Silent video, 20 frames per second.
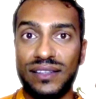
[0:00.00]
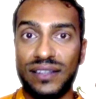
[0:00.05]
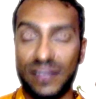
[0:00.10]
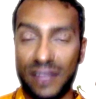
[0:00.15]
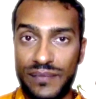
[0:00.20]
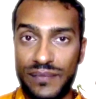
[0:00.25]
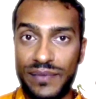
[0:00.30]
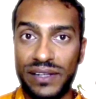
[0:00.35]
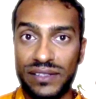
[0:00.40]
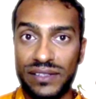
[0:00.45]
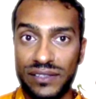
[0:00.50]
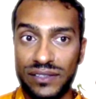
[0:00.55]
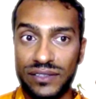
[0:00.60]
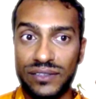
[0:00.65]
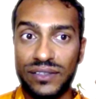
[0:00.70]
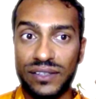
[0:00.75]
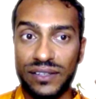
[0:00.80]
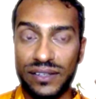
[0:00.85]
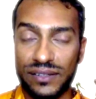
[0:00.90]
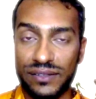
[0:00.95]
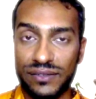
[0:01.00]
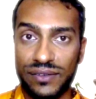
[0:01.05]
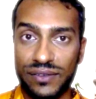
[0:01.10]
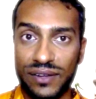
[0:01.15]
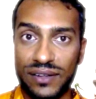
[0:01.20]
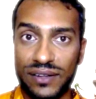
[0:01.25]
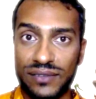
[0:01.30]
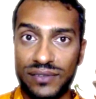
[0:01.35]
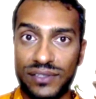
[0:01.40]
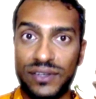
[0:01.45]
They're coming to you, they're in
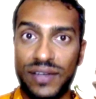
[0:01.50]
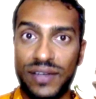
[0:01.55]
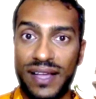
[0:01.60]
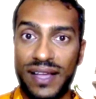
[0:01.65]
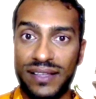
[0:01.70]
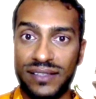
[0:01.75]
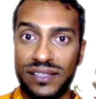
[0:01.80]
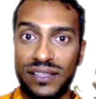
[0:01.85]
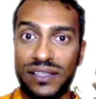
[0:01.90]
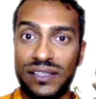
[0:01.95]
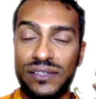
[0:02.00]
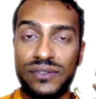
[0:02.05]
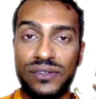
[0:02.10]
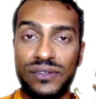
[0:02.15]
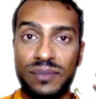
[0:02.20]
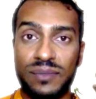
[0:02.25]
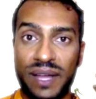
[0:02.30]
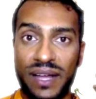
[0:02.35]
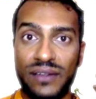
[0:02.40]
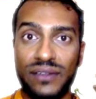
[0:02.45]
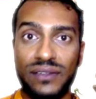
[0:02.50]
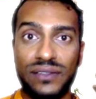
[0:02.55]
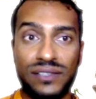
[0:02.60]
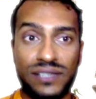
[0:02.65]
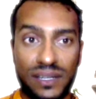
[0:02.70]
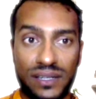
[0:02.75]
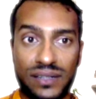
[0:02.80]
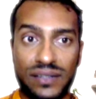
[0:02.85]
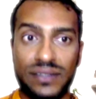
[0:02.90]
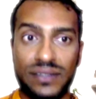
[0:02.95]
front of you asking you
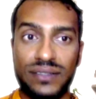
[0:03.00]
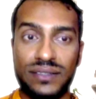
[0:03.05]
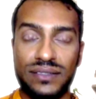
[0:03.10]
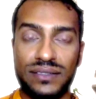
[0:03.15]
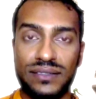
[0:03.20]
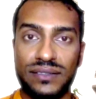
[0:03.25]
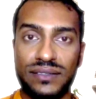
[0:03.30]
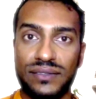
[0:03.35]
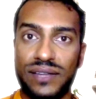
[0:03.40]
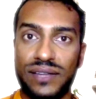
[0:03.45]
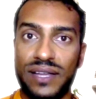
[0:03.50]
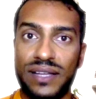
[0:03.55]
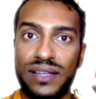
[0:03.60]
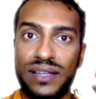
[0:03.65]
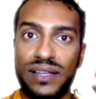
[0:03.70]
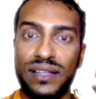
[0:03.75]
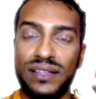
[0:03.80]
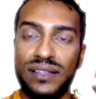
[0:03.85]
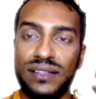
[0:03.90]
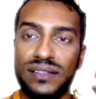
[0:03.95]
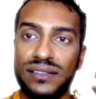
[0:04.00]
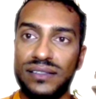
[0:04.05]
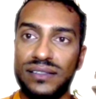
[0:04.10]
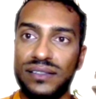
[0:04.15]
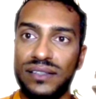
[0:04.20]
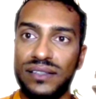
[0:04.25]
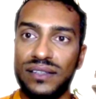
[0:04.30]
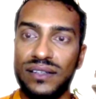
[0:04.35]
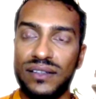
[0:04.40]
about chakras, right? And,